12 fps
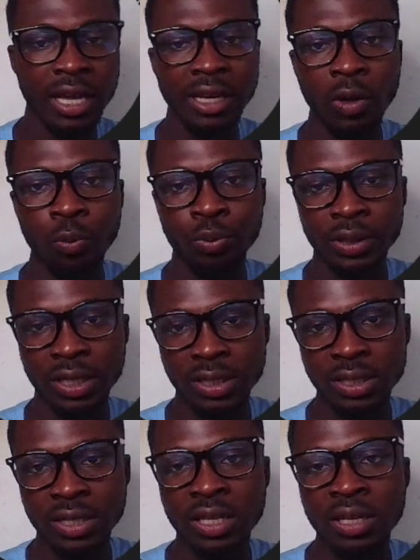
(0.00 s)
other
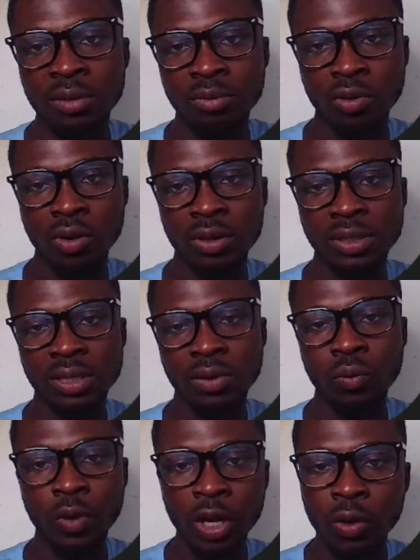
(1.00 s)
operators, because
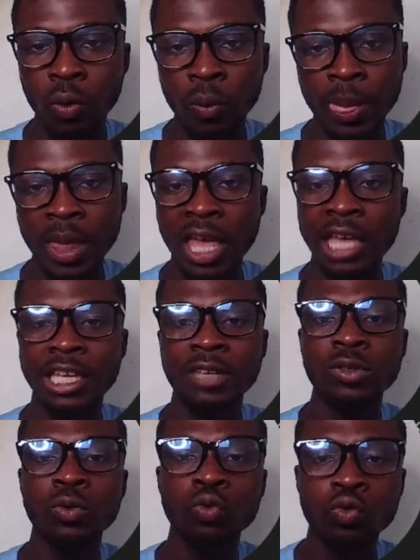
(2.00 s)
we know it
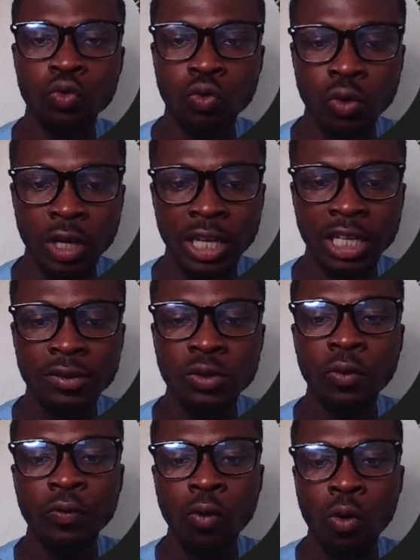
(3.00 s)
gives you true, it gives
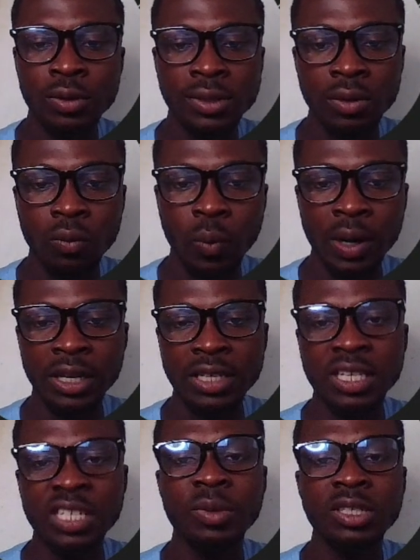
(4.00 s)
you false when the
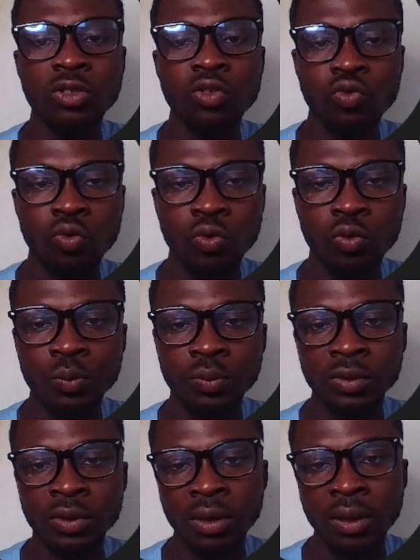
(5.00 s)
statement is true,
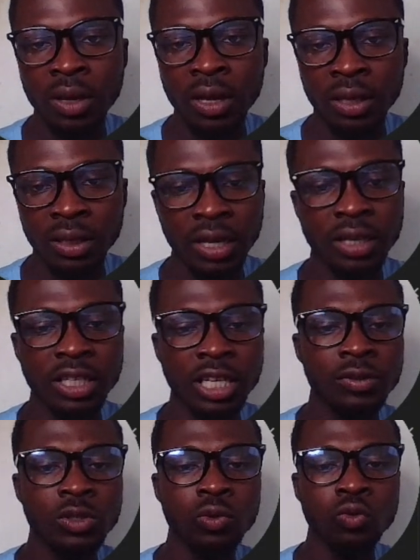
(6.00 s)
then it
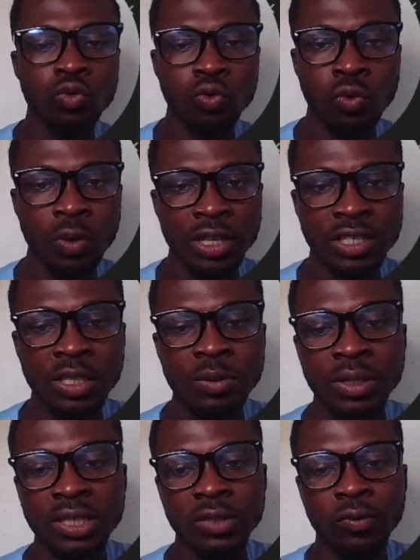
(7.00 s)
gives you true when the
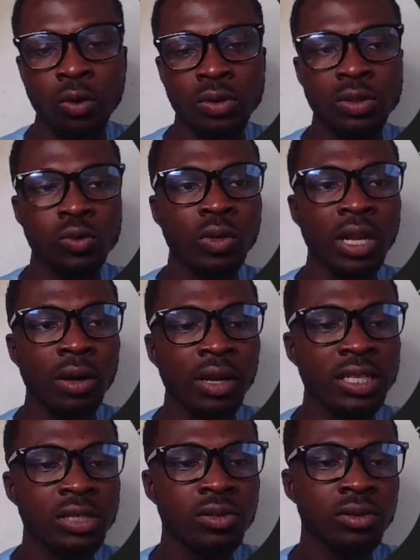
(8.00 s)
statement is false. So now
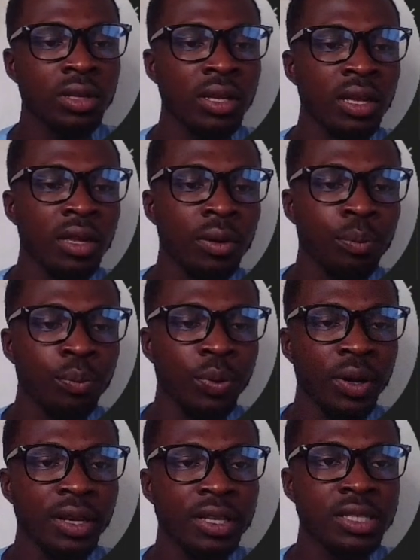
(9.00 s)
let's
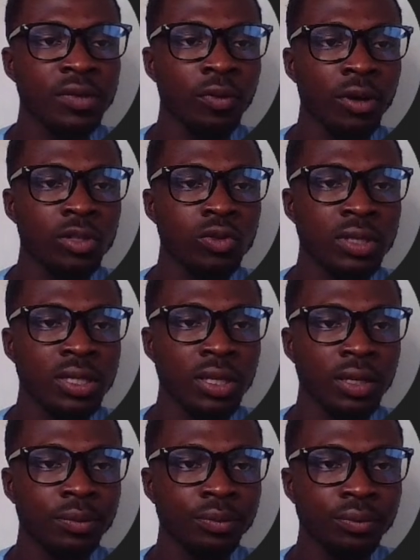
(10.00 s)
print this for us to
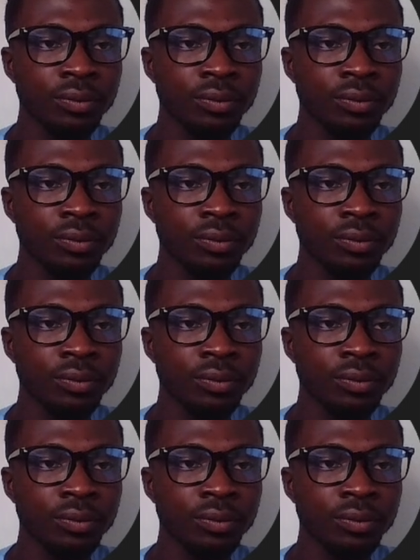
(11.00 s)
see.